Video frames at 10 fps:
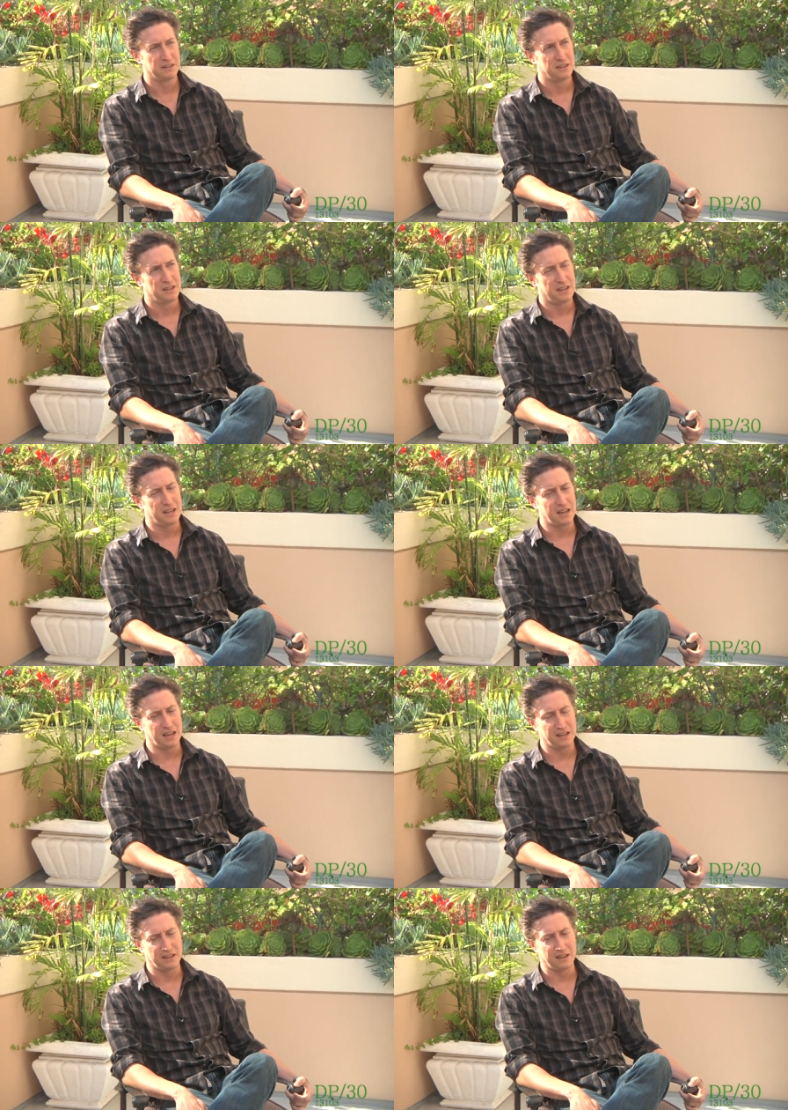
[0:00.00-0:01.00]
mm.
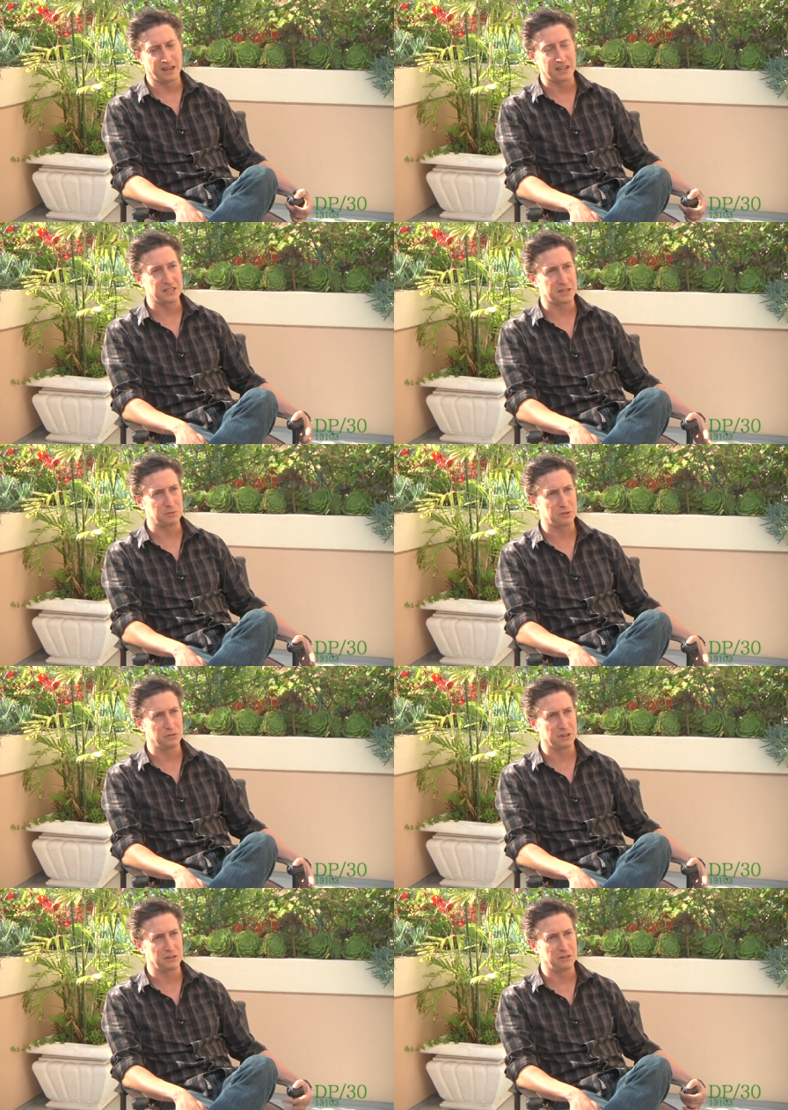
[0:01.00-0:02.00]
and uh, I got to skip
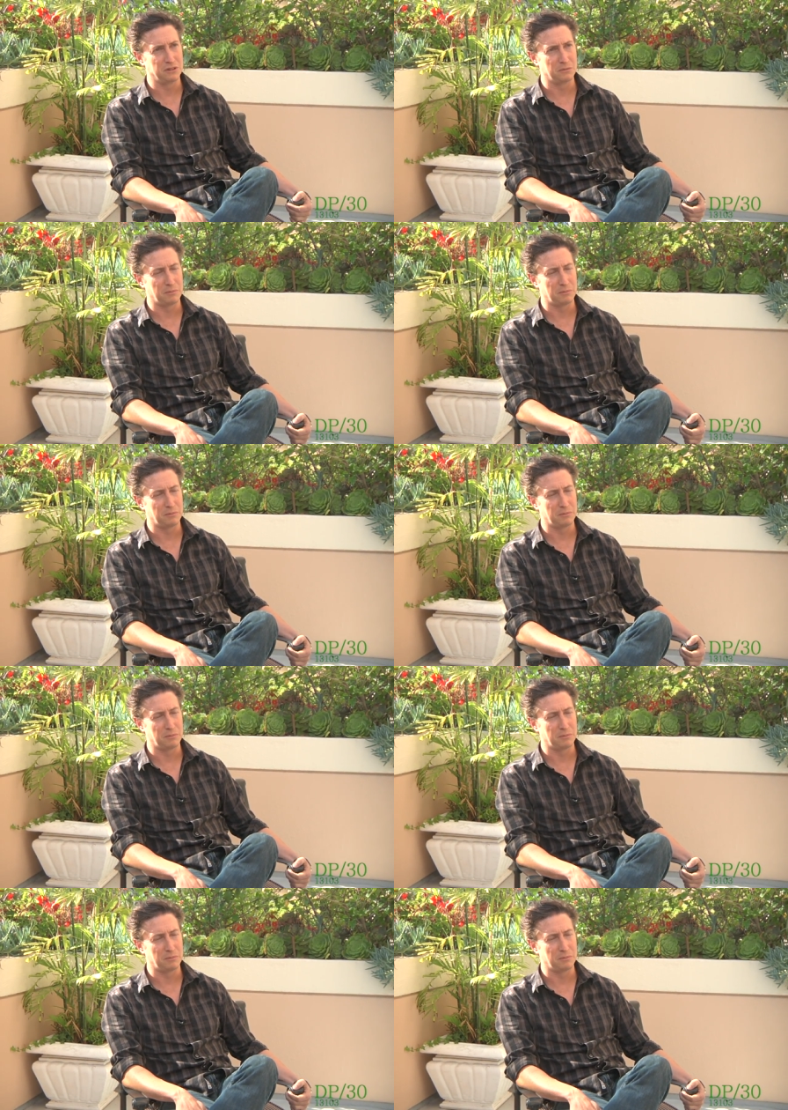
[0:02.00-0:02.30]
school to go do it.